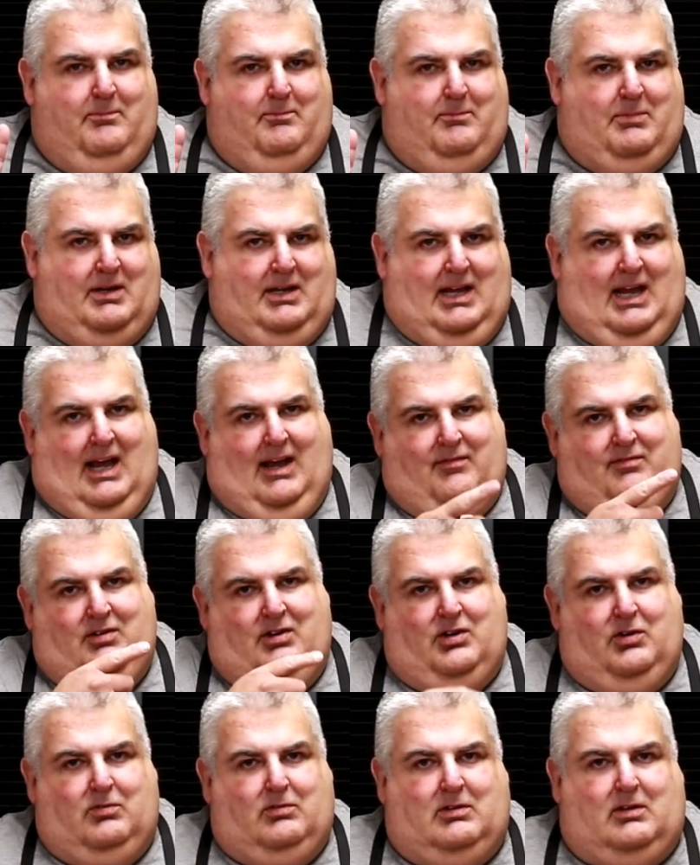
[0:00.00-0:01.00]
but you have to
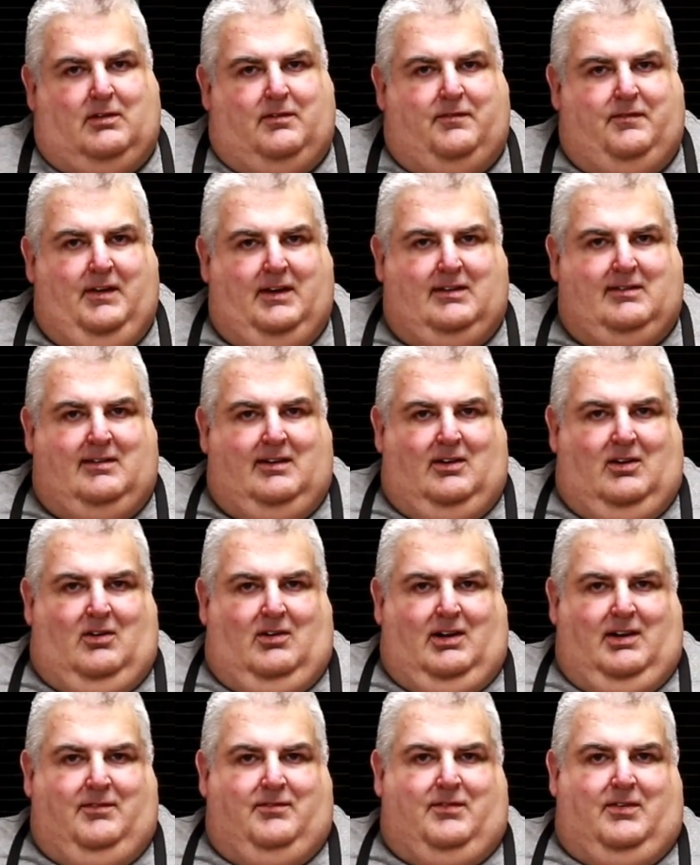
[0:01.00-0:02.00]
do a little fixing
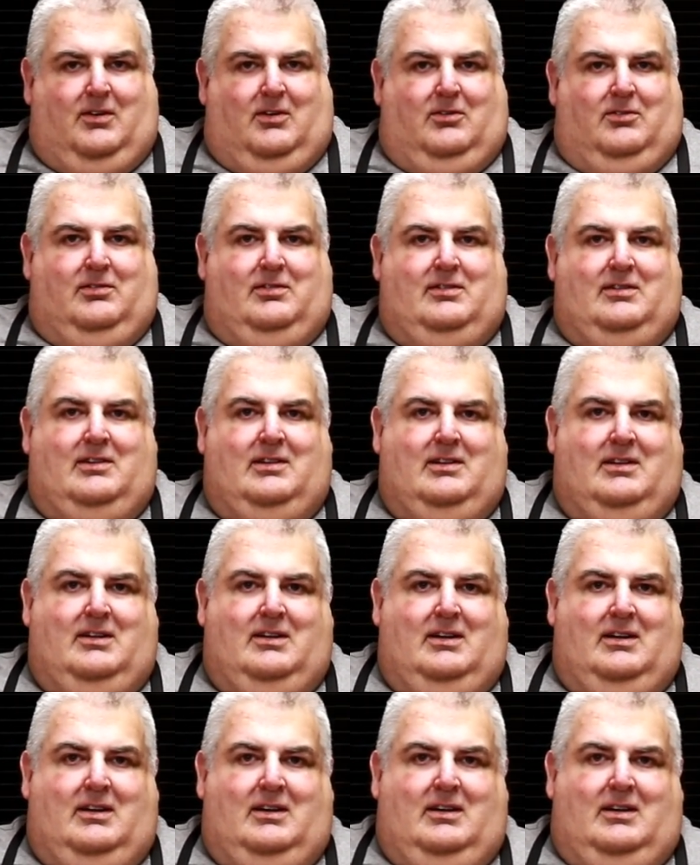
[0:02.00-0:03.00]
on it first.
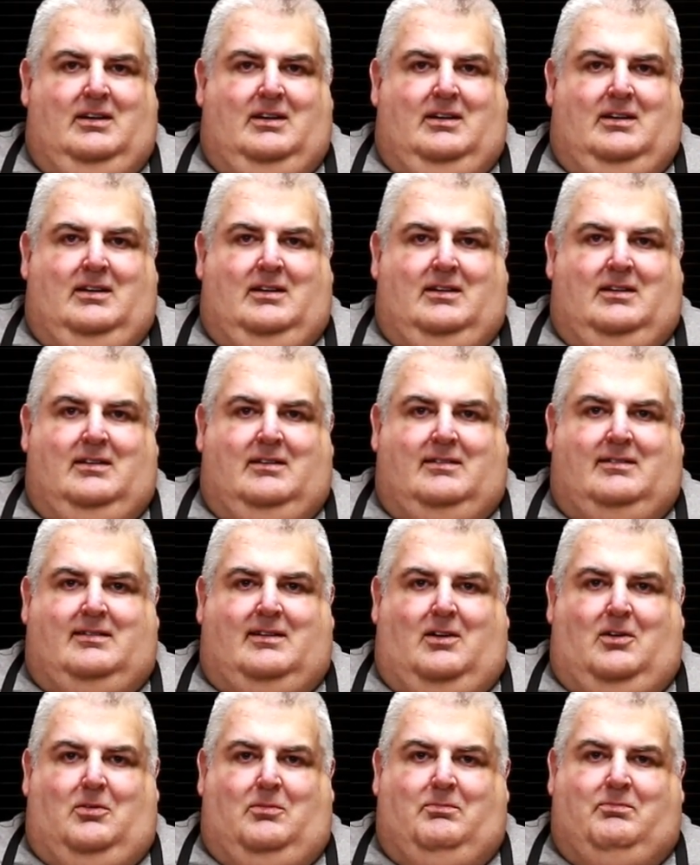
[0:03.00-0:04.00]

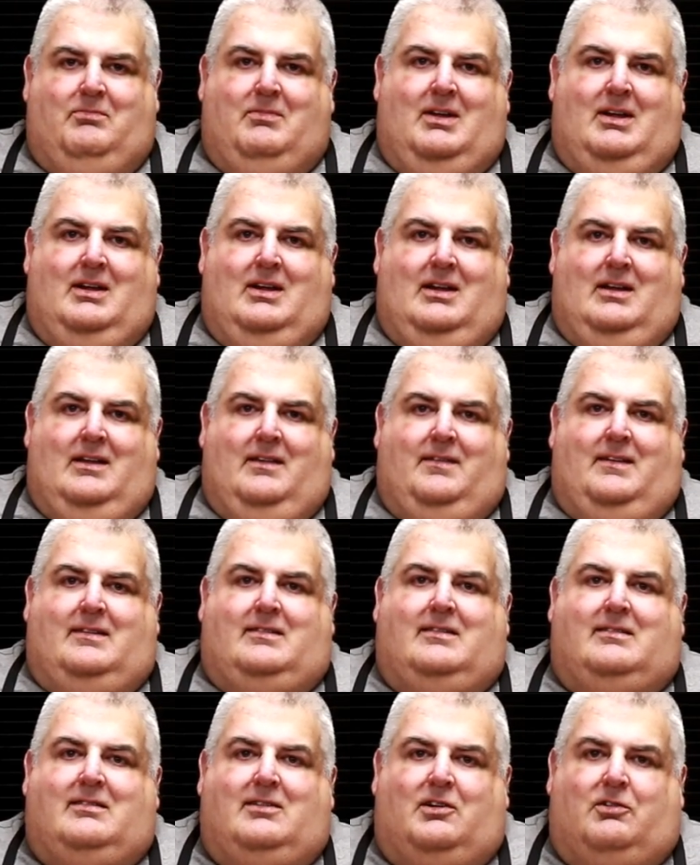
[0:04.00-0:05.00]
So, this
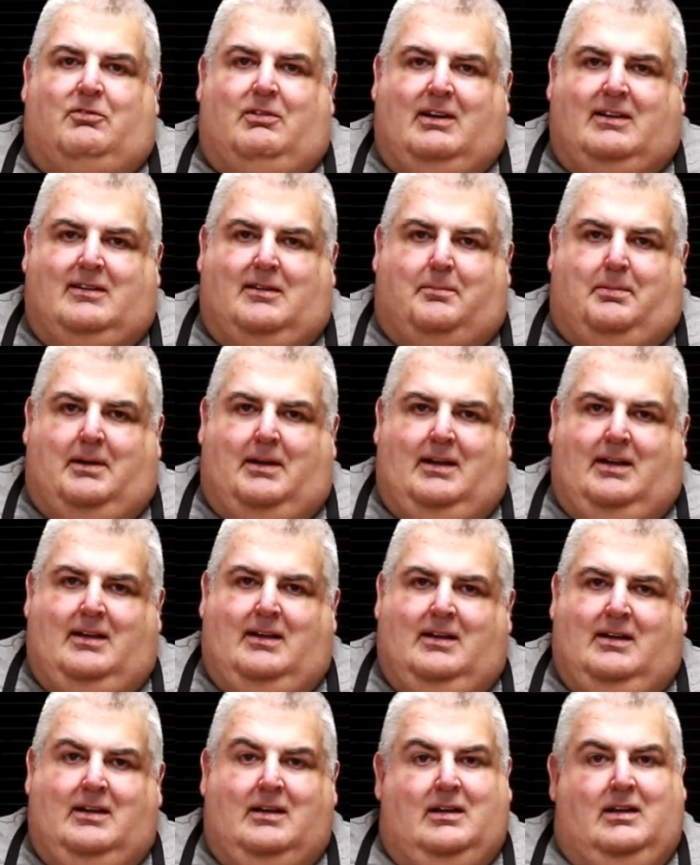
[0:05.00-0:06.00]
isn't a recipe,
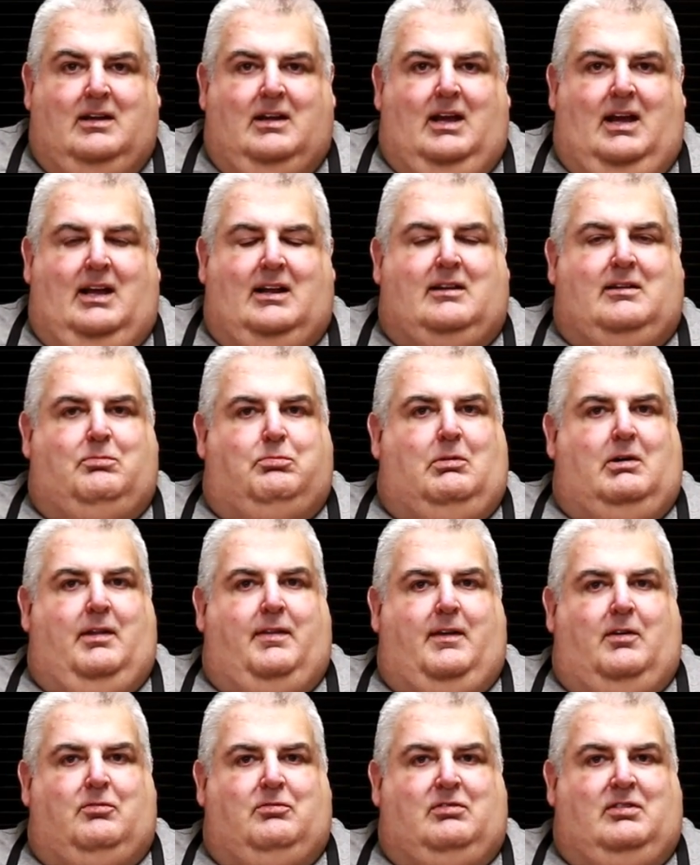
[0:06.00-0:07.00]
it's one of
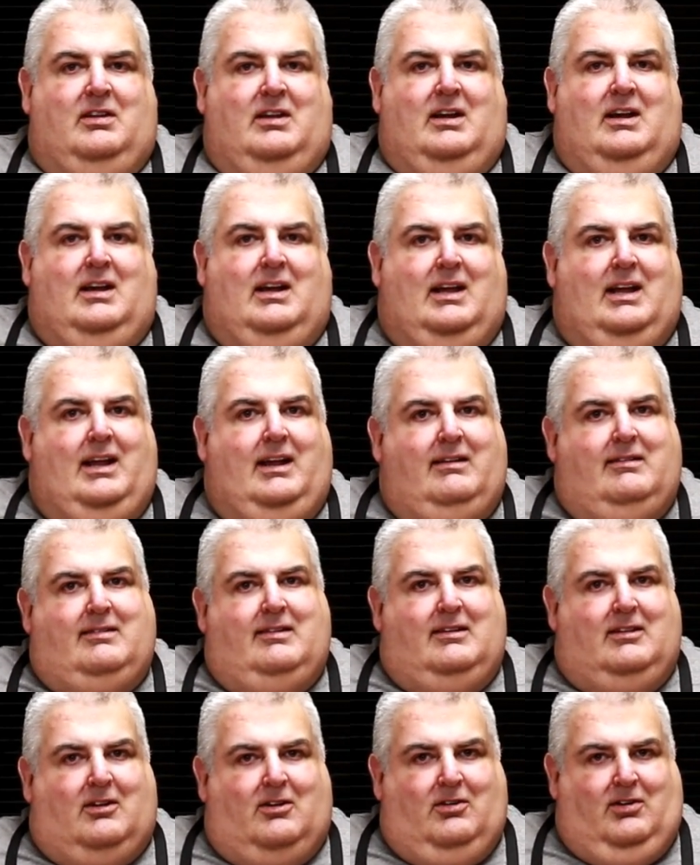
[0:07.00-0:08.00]
those
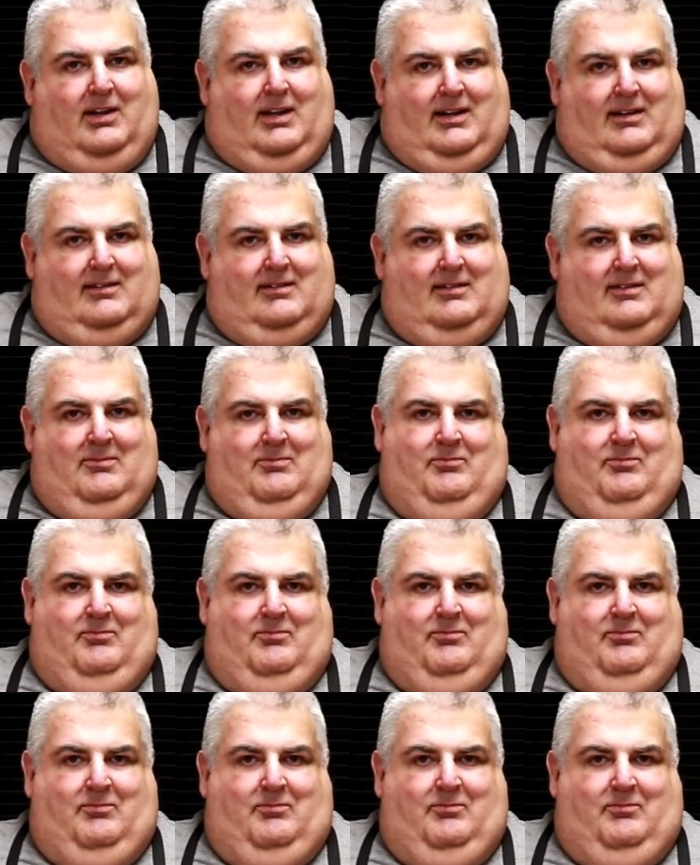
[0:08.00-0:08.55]
easy learnings.